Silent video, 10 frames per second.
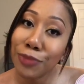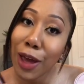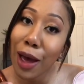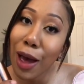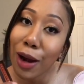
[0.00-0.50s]

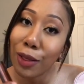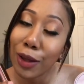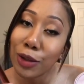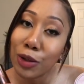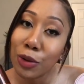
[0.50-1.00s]
Yeah, I don't
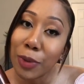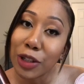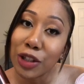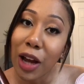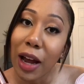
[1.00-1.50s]
like the too
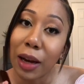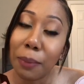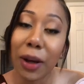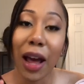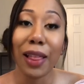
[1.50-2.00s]
much shine,
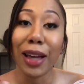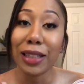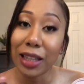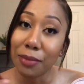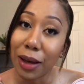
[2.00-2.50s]
but I like
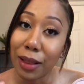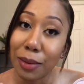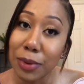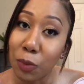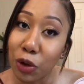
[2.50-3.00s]
to keep my
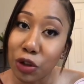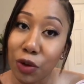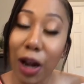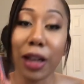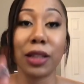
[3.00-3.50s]
lips
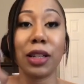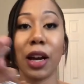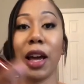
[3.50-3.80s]
moisturized.